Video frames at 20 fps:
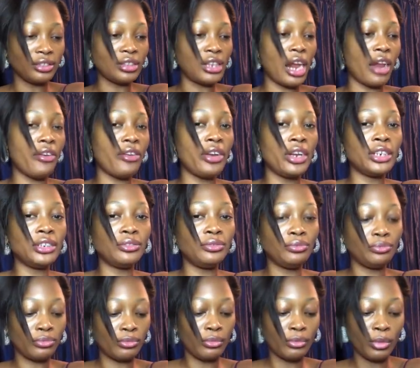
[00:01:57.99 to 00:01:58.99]
And then
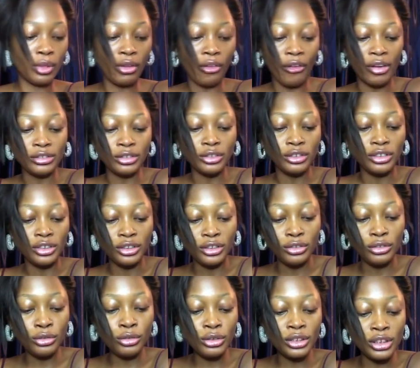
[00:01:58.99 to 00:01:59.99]

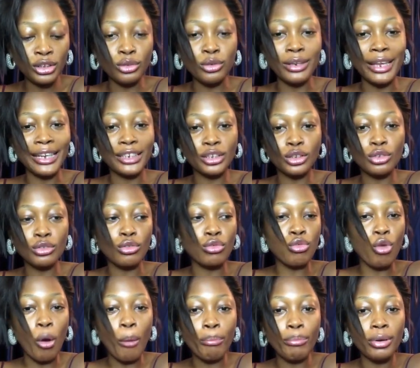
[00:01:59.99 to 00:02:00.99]
use it to like
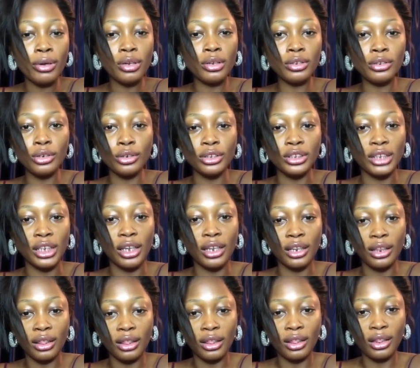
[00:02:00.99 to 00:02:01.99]
scrub your
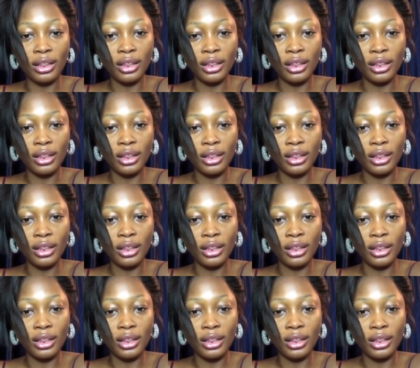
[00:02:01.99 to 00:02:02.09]
skin.